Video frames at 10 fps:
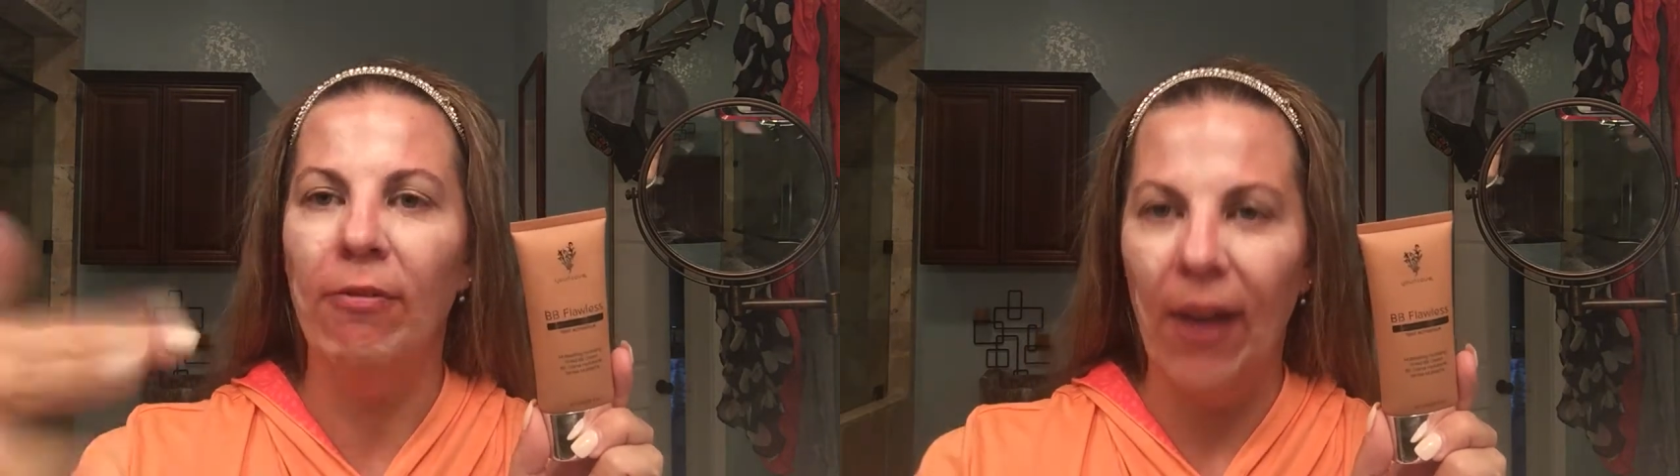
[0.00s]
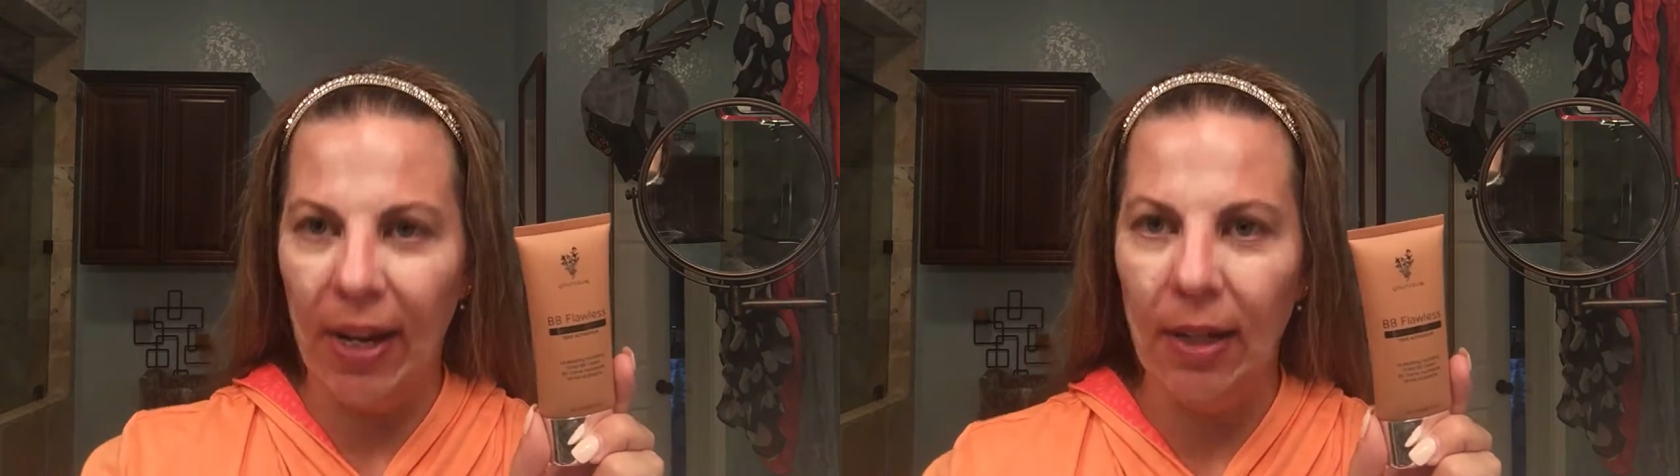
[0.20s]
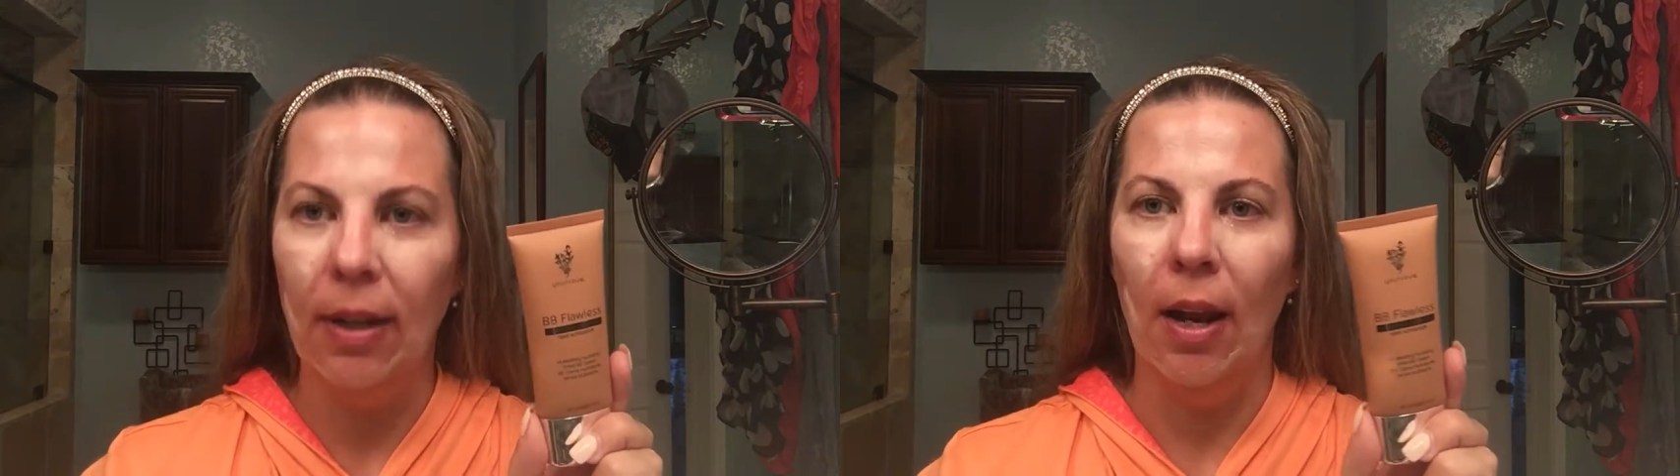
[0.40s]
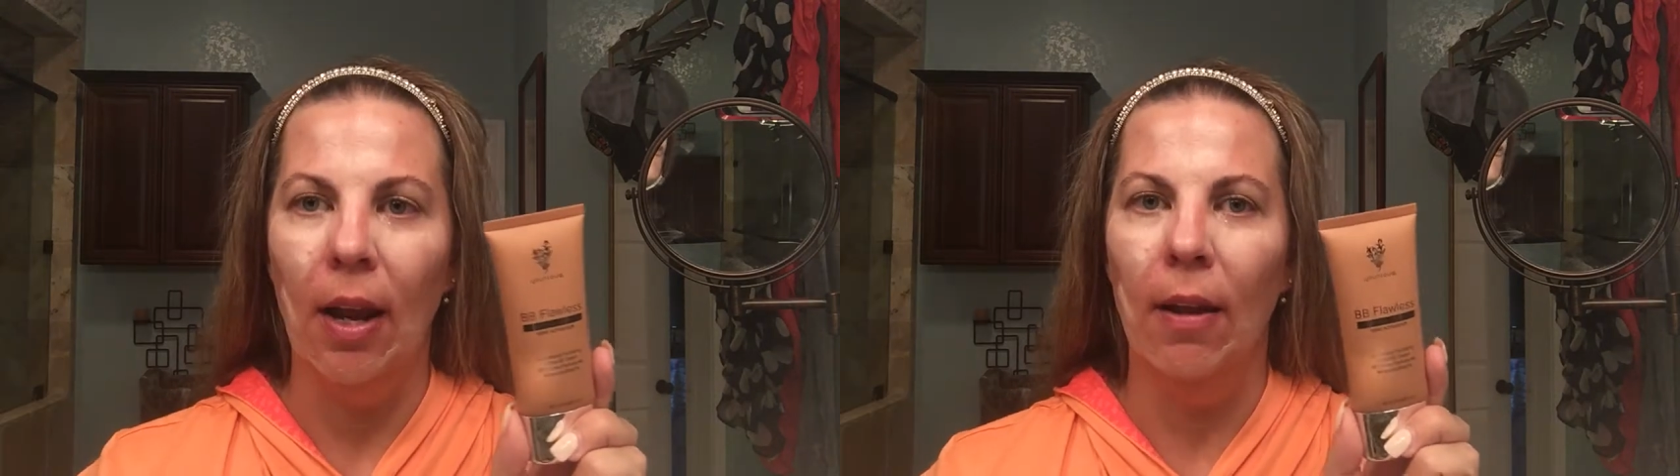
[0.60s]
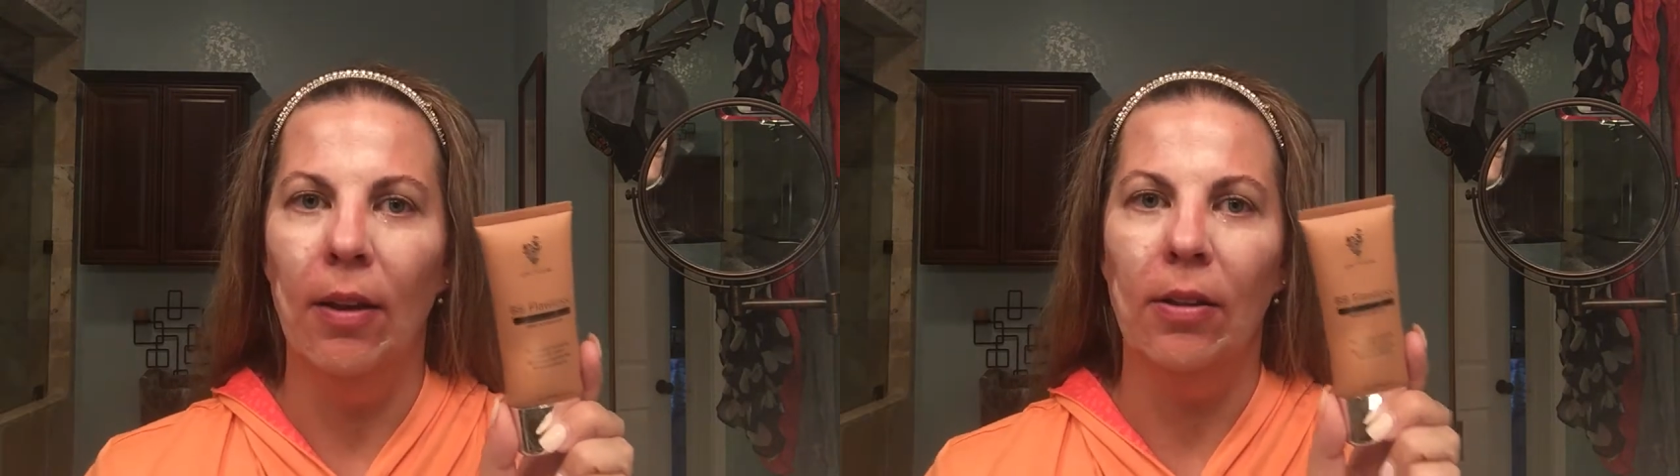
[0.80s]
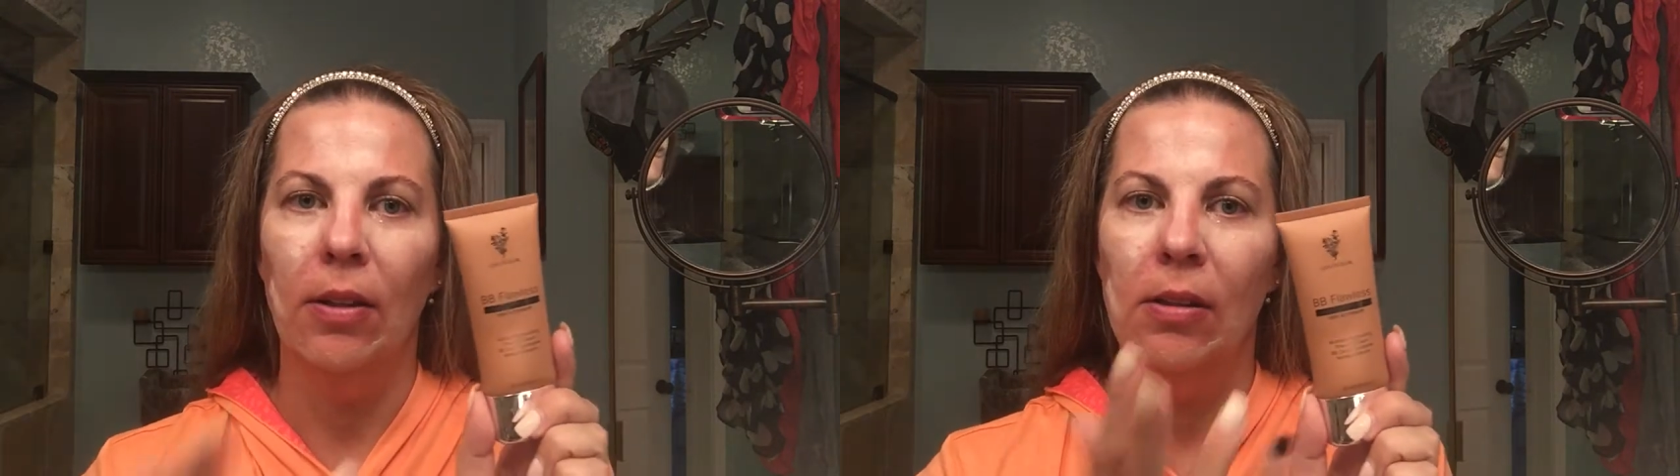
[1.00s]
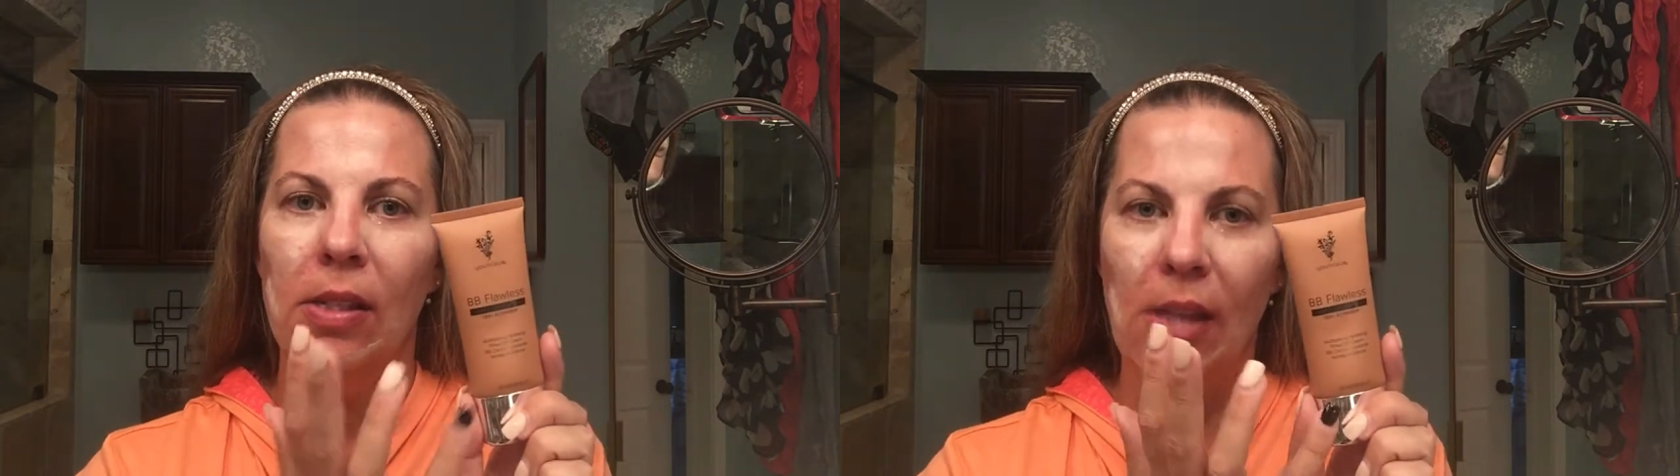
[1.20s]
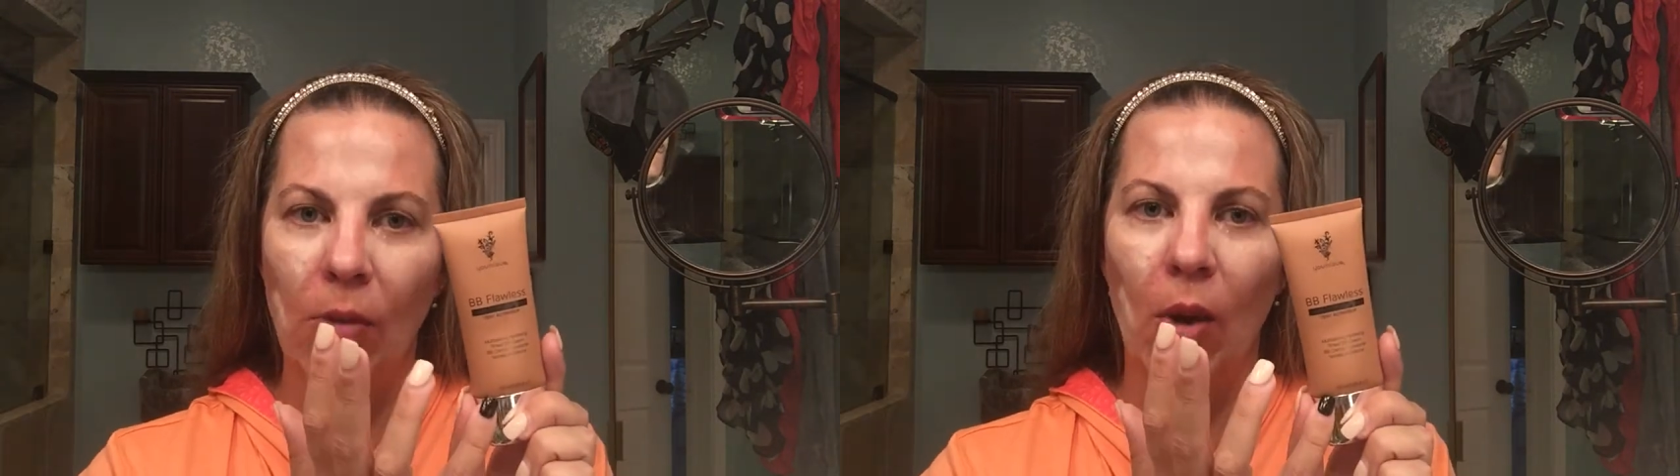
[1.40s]
fight
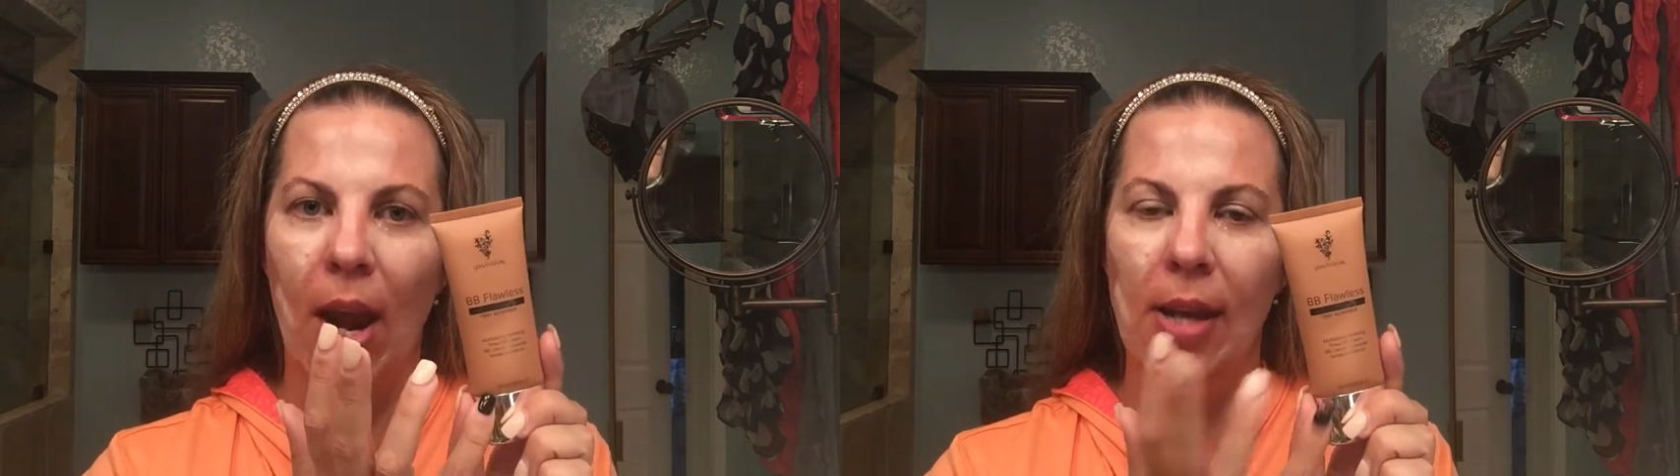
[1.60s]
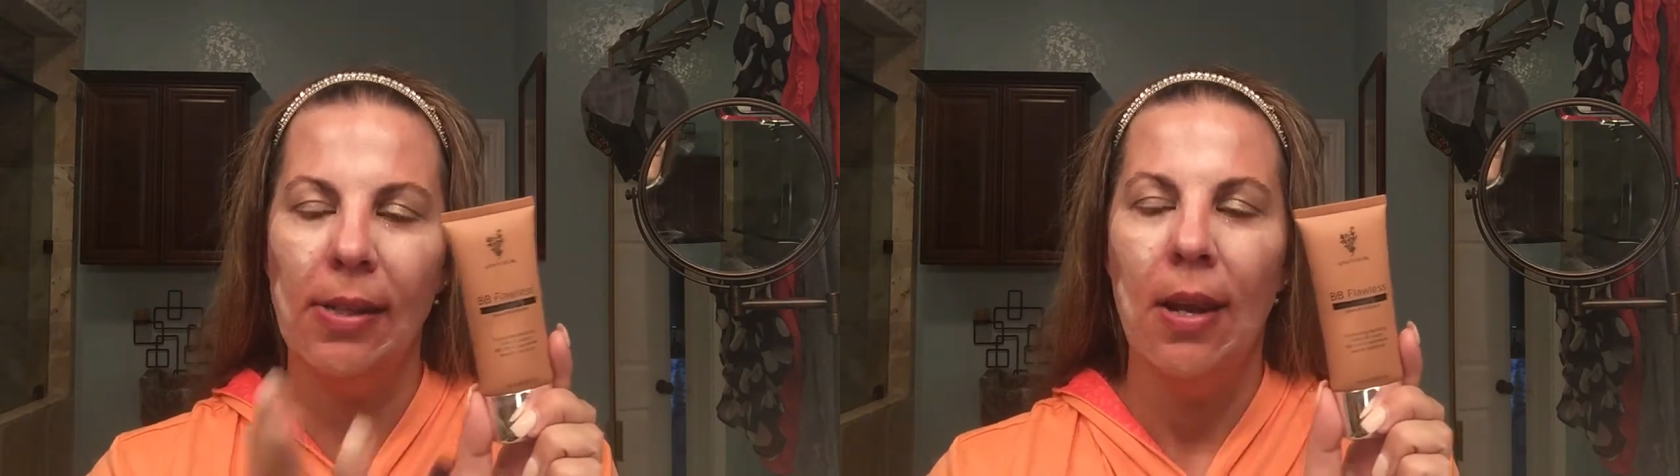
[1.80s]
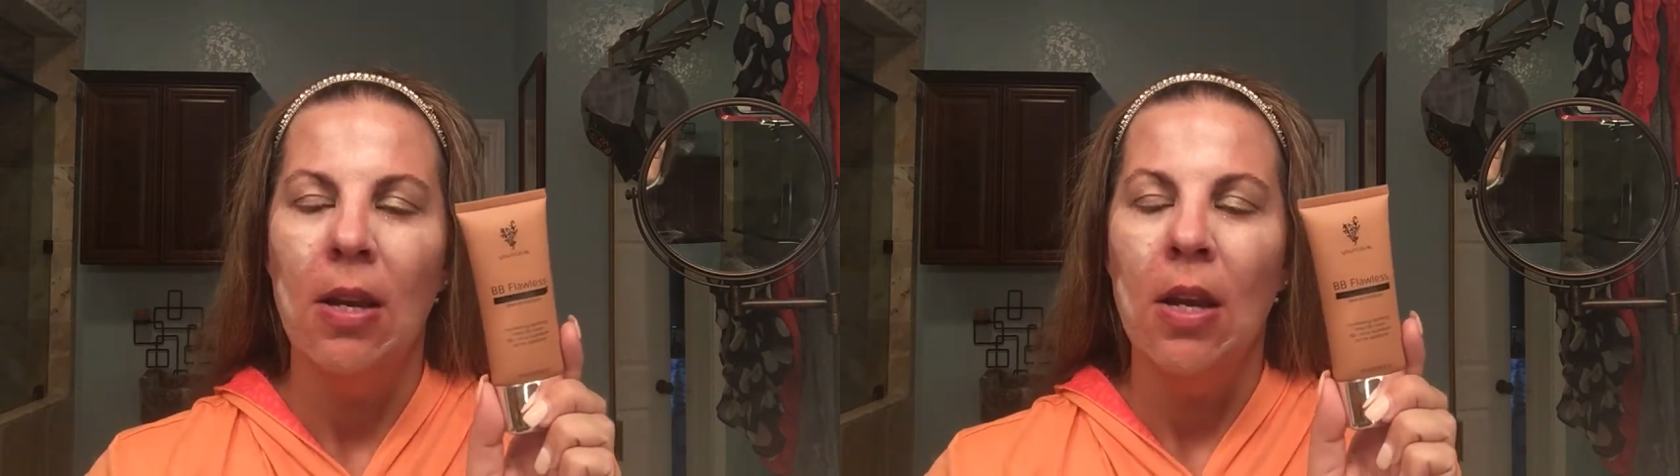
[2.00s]
sun rays,